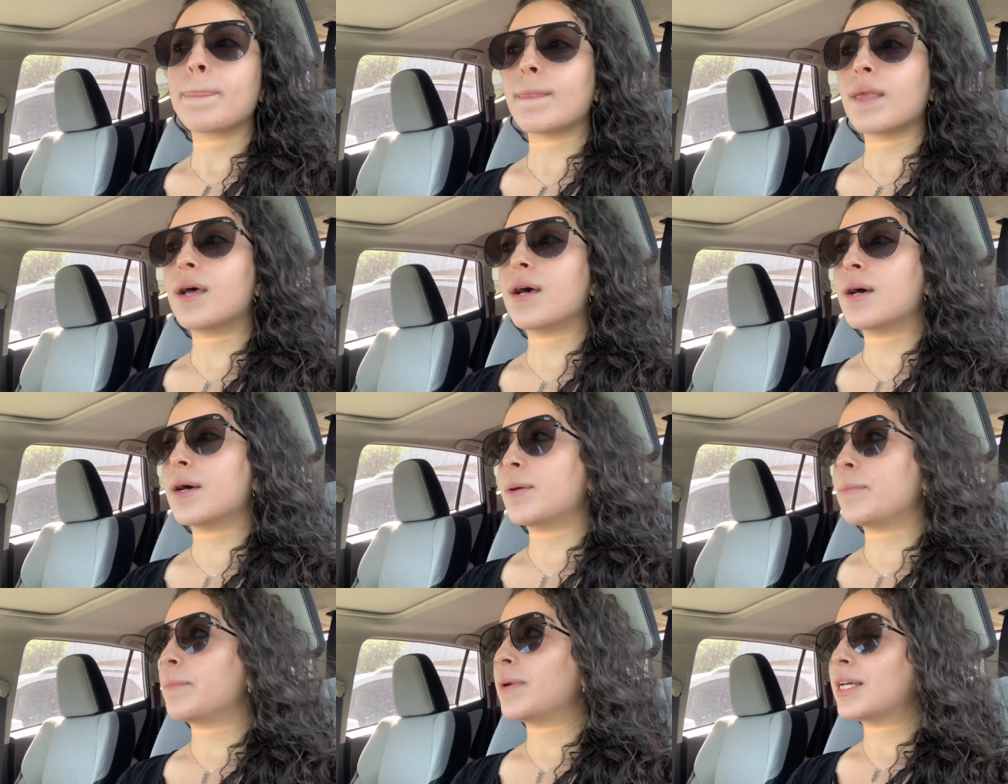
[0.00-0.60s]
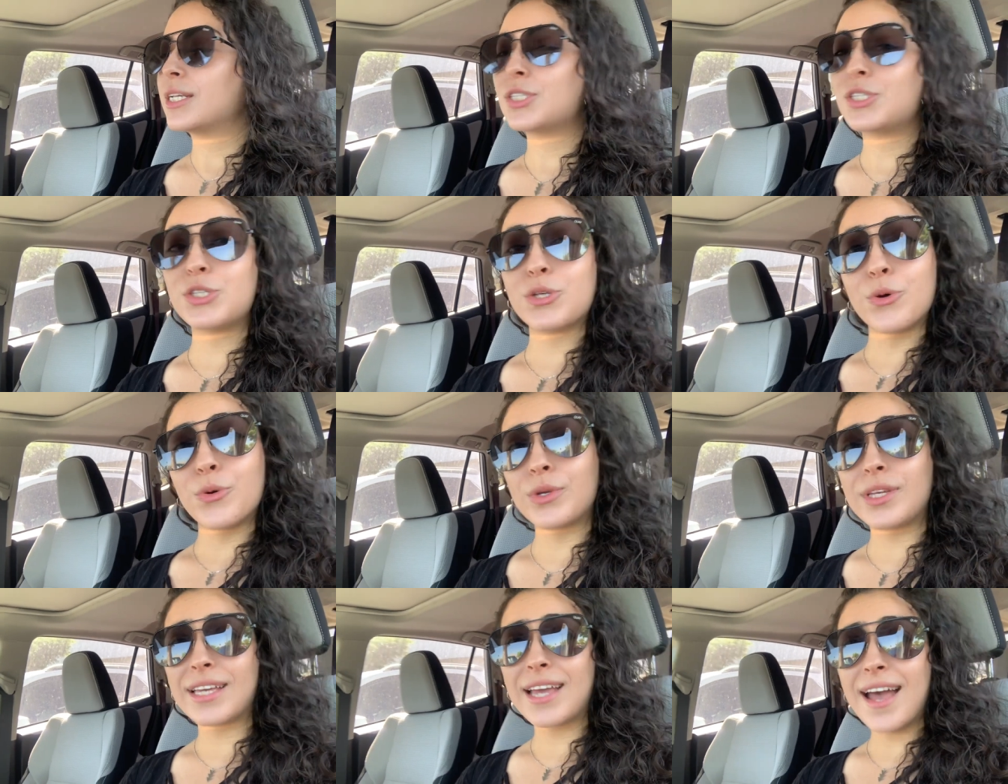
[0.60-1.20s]
Um,
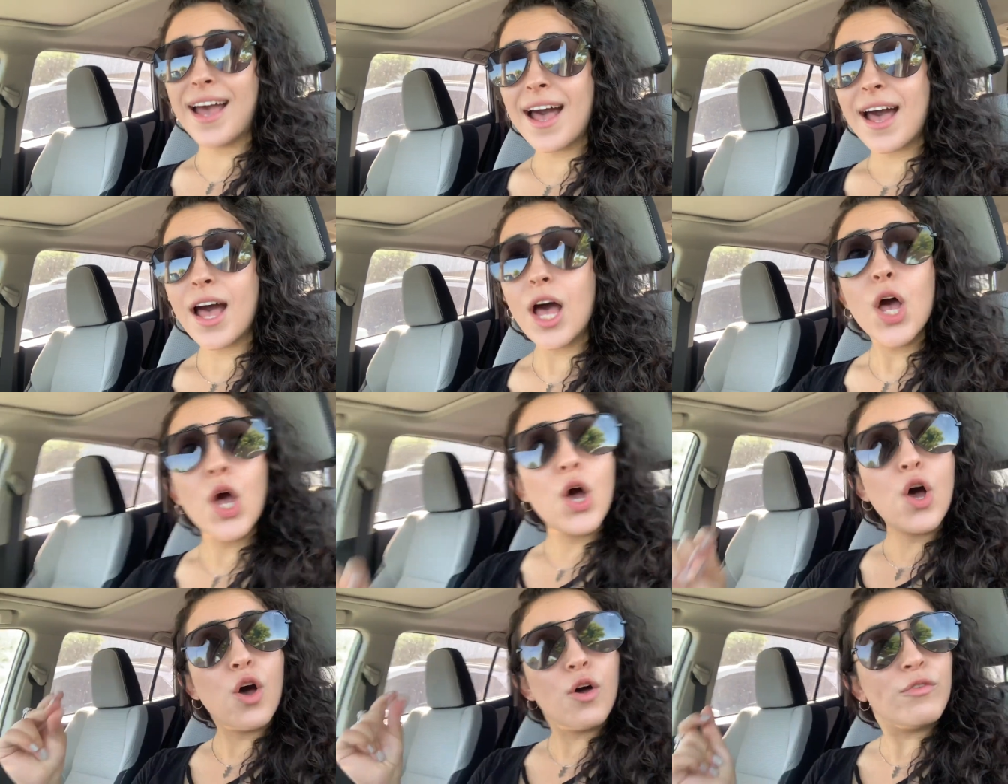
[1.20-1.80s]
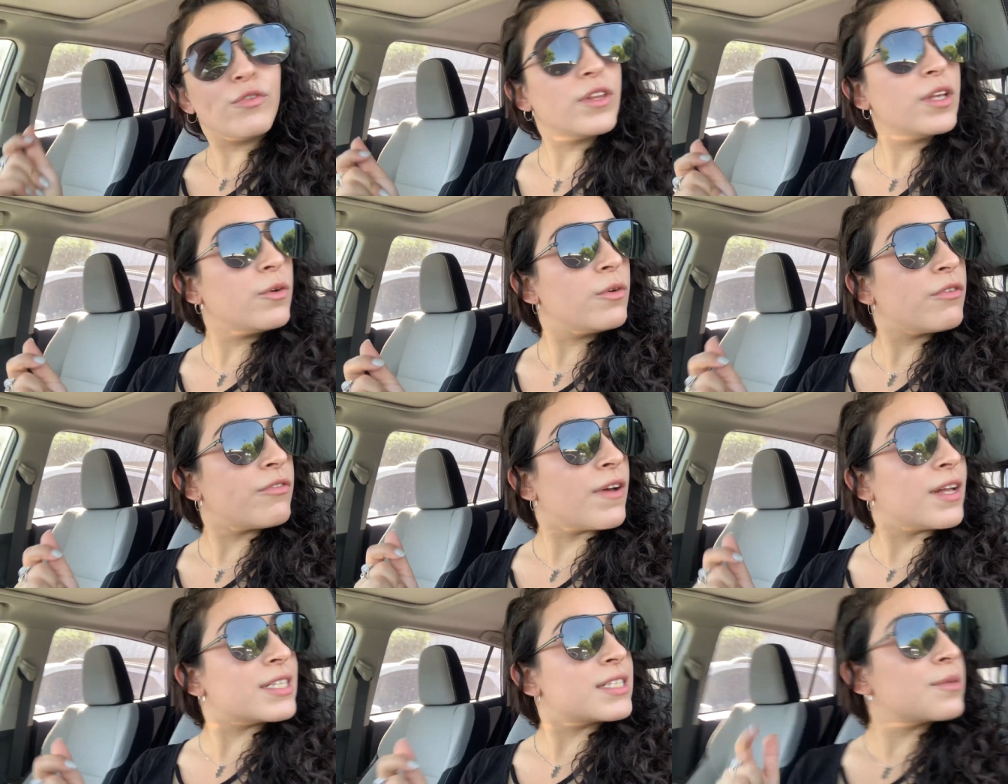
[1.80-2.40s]
so yeah, hopefully we
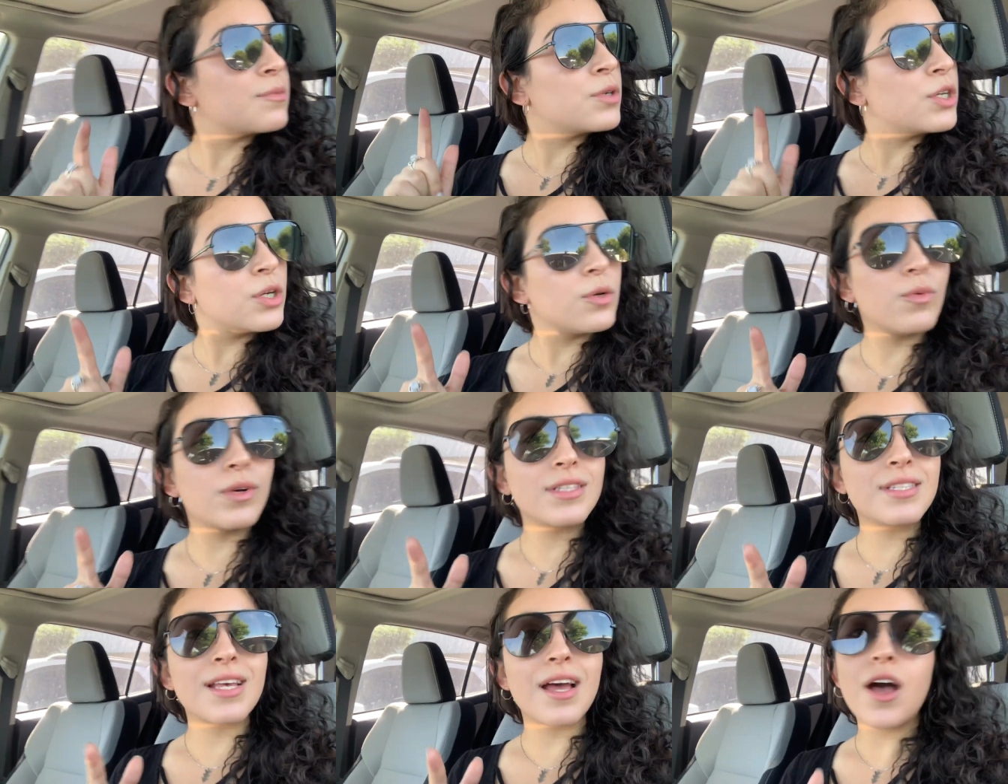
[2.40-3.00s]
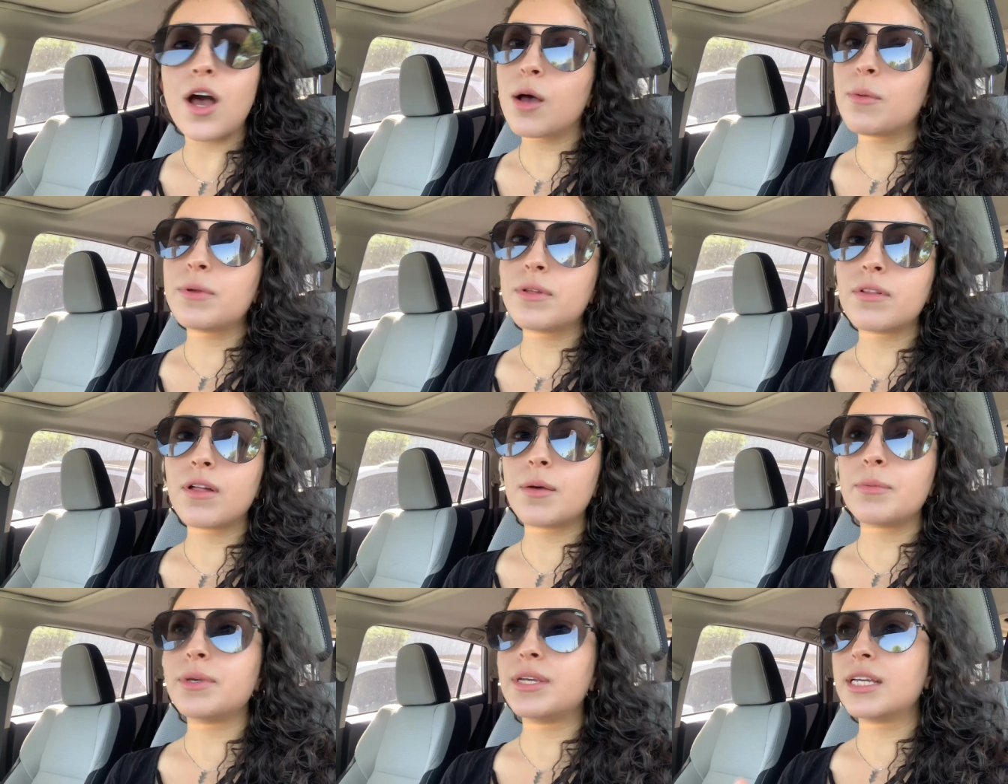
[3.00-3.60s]
found some good ones at Hobby
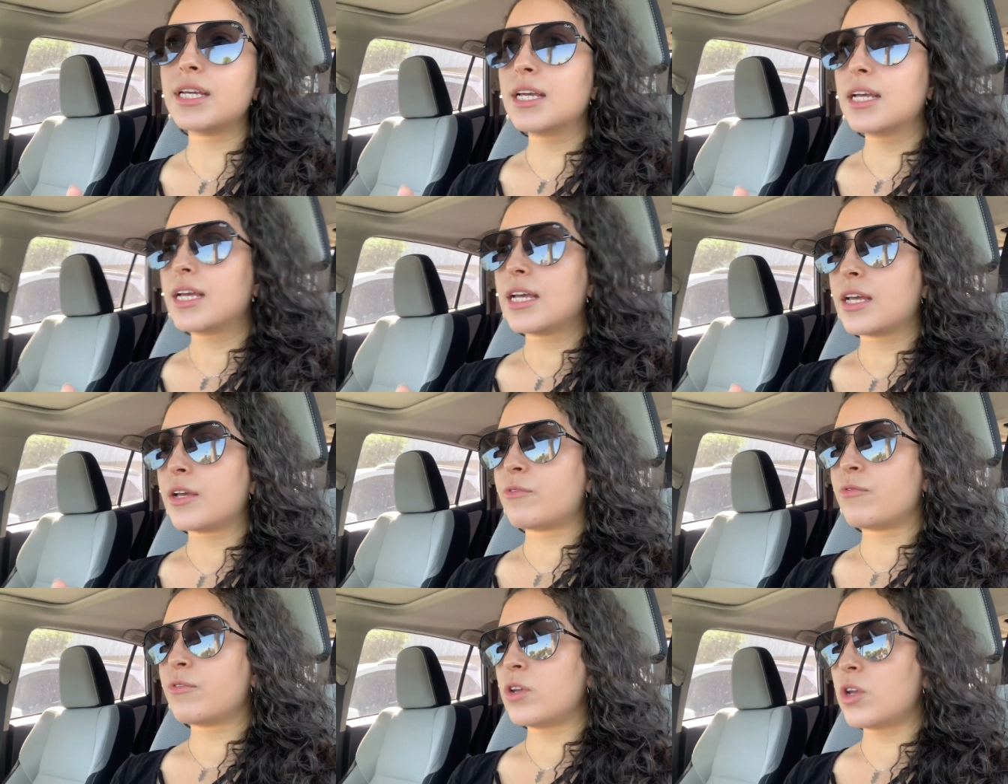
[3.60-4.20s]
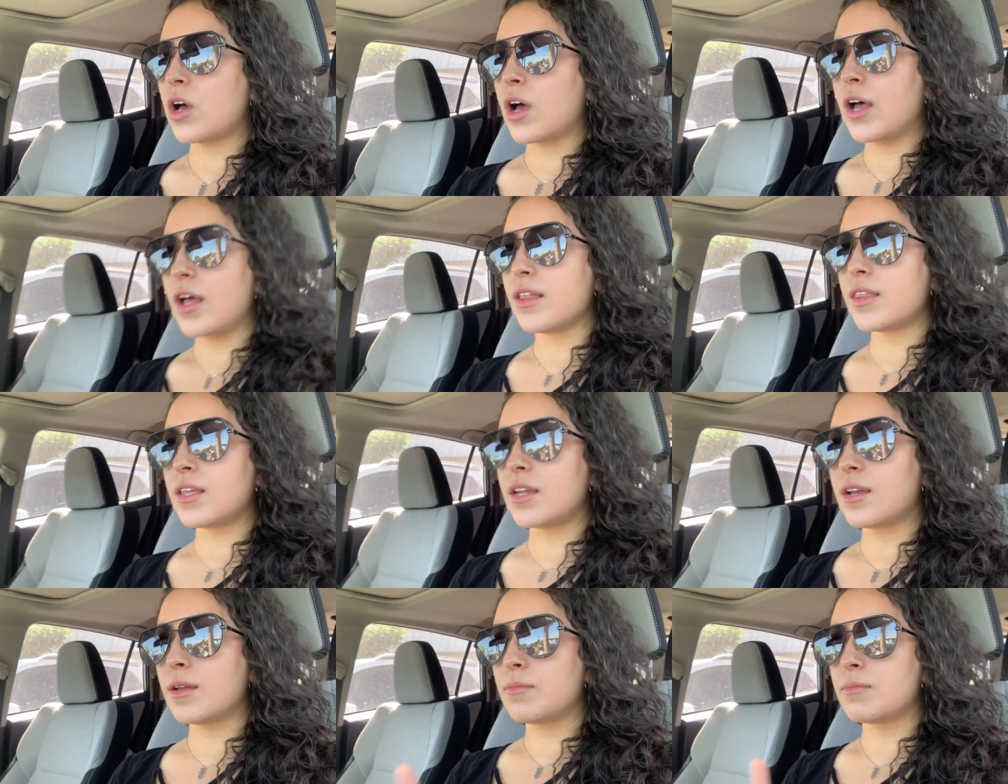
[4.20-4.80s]
Lobby. If not,
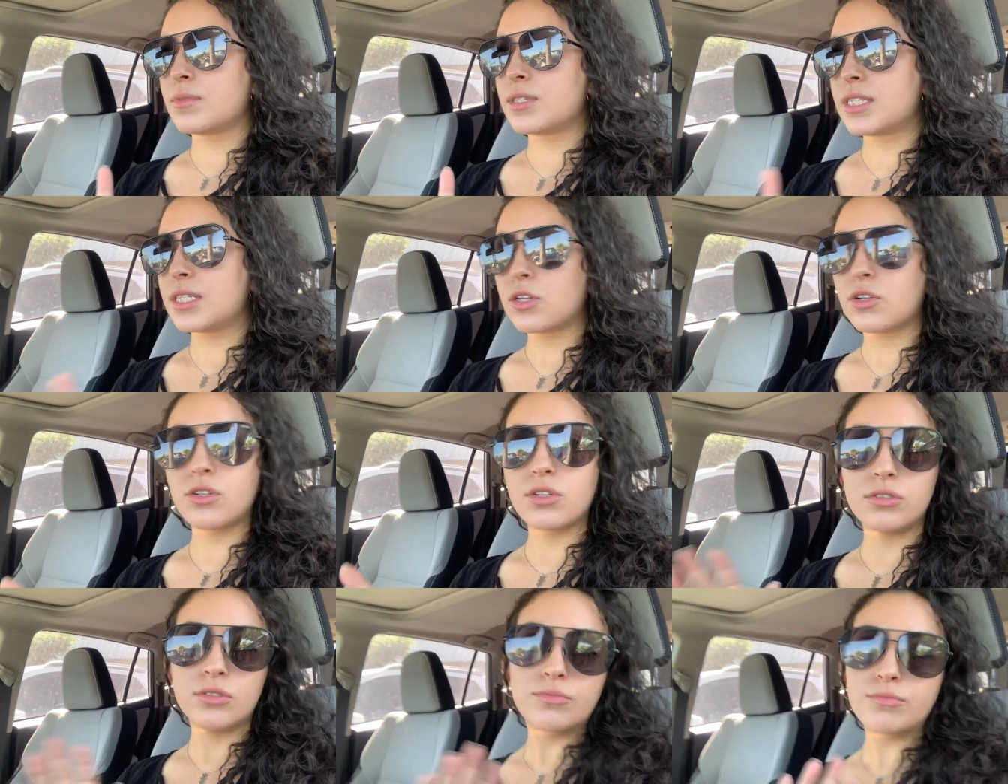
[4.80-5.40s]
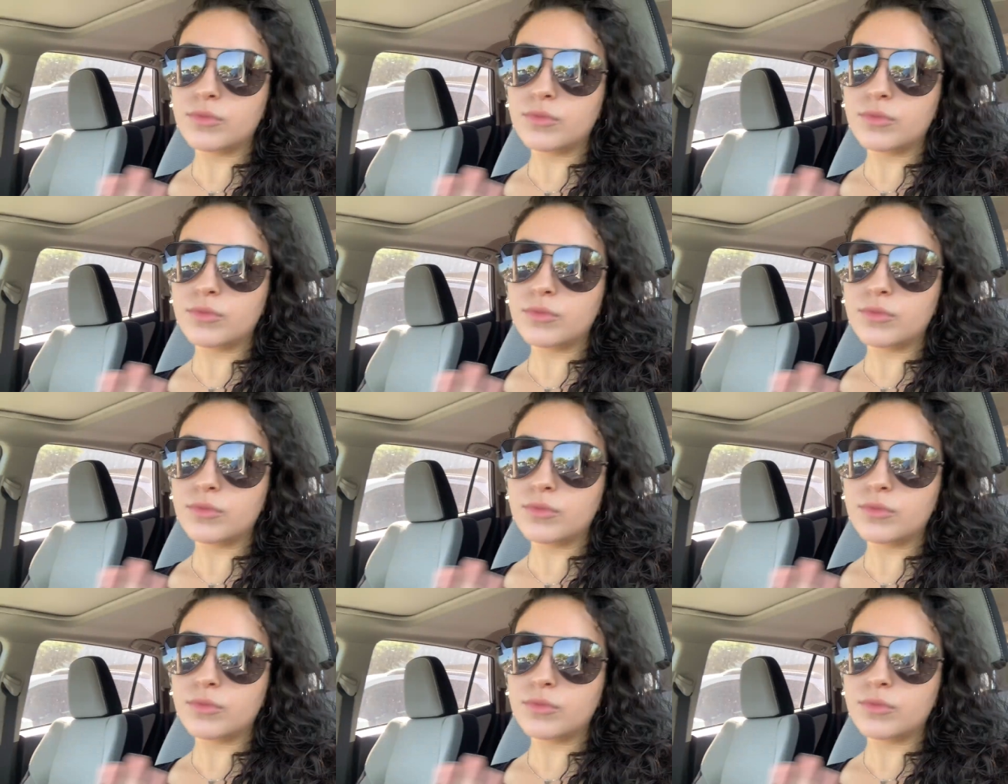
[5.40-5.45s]
then I'm still